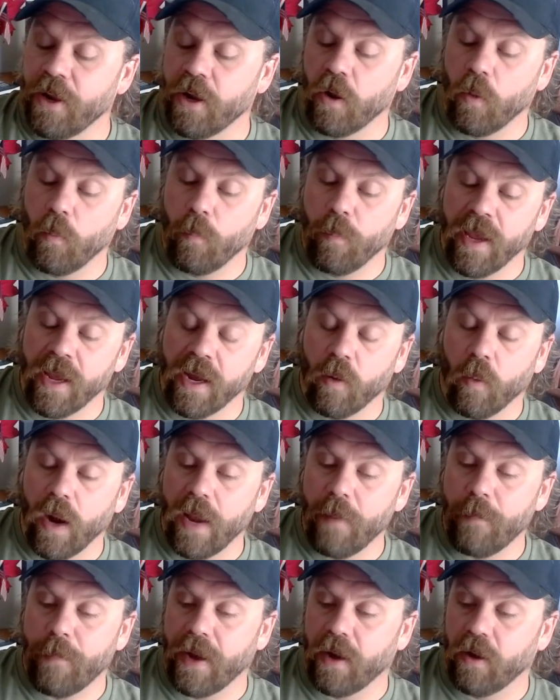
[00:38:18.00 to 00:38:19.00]
being a
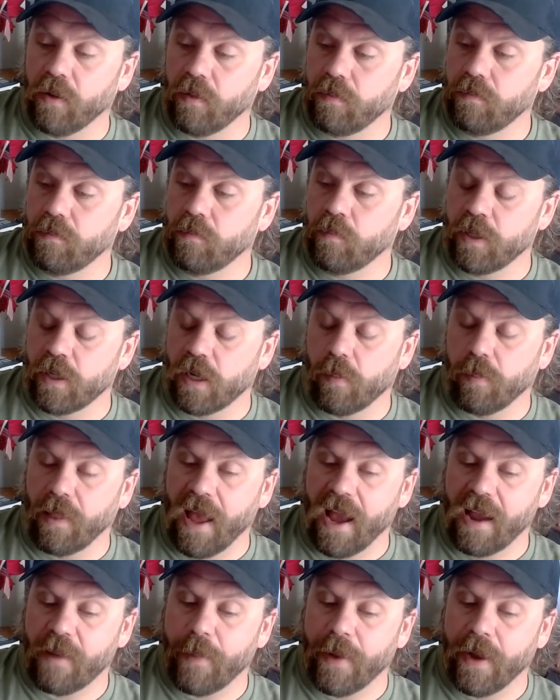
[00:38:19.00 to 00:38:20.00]
white belt when you're a
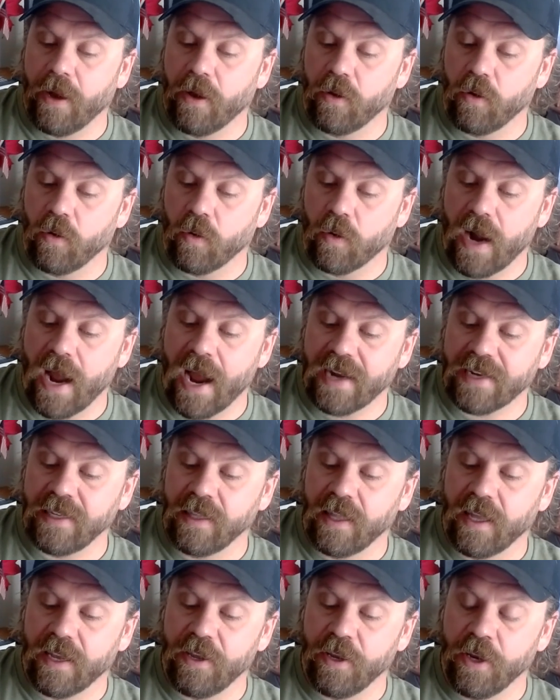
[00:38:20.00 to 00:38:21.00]
black belt, or
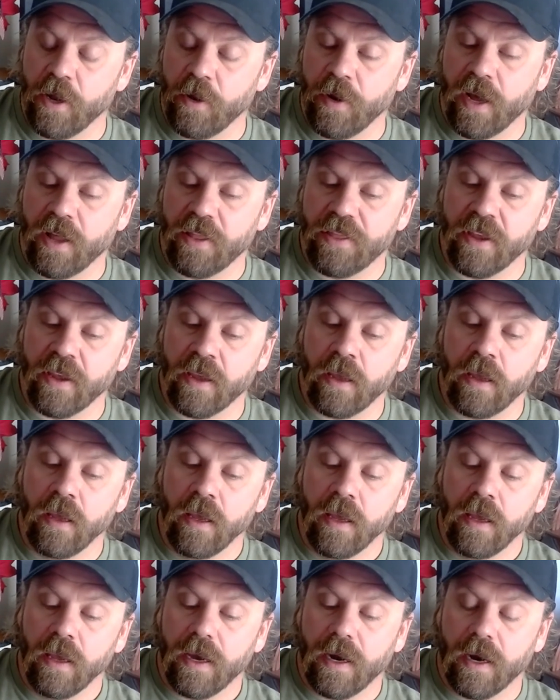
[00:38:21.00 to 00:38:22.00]
acting like you know nothing.
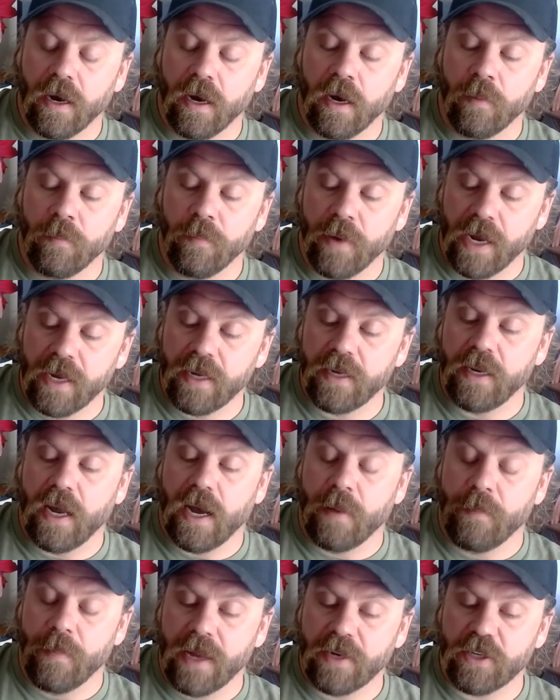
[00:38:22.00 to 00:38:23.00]

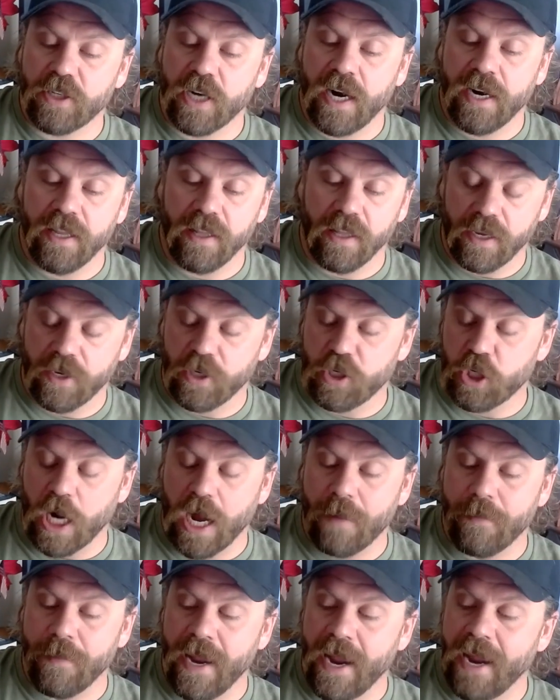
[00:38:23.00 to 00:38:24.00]
I'm not trying to like
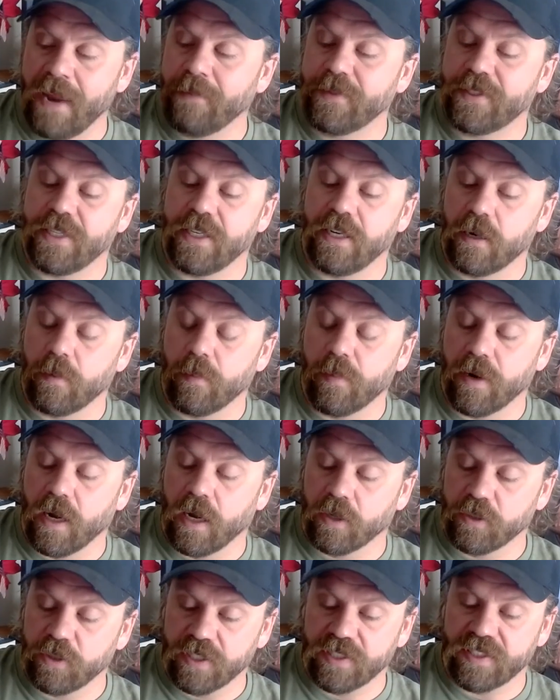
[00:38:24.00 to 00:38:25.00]
drop names here, but
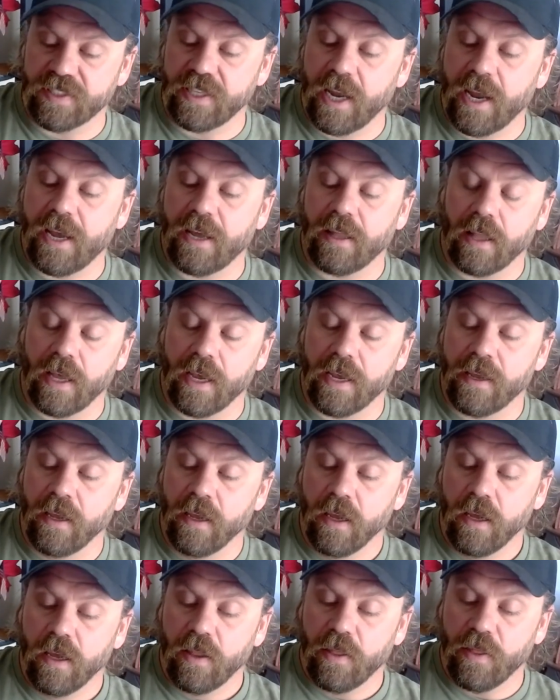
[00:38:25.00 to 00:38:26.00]
I'll just say it. Like,
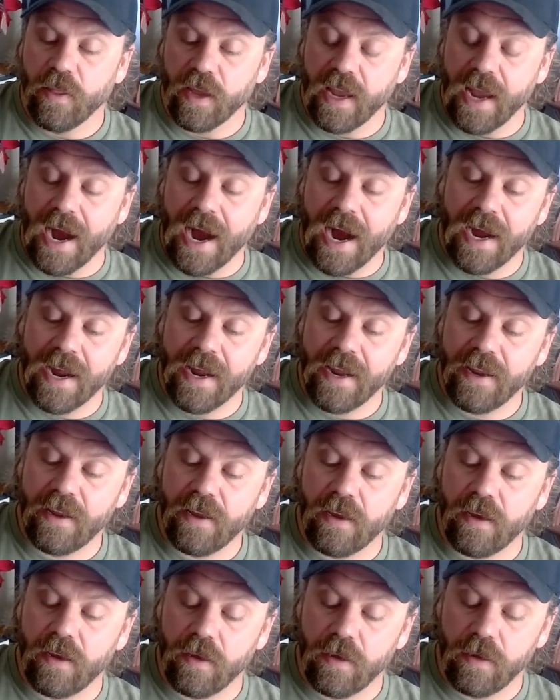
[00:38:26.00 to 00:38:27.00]
the
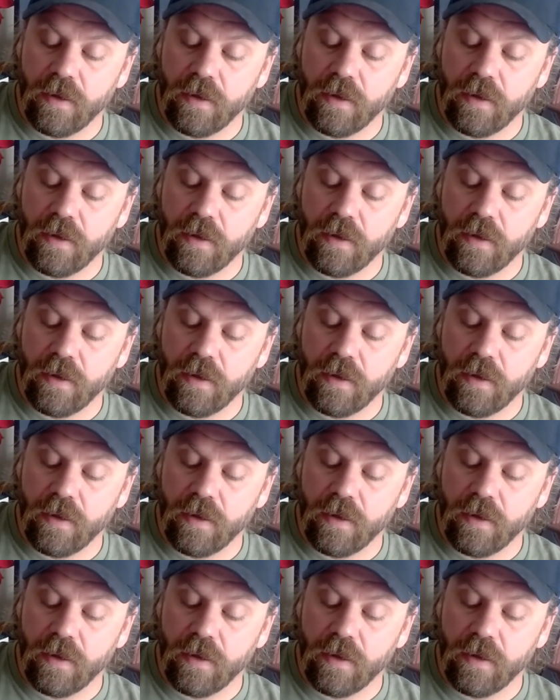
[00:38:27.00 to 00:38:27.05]
guy,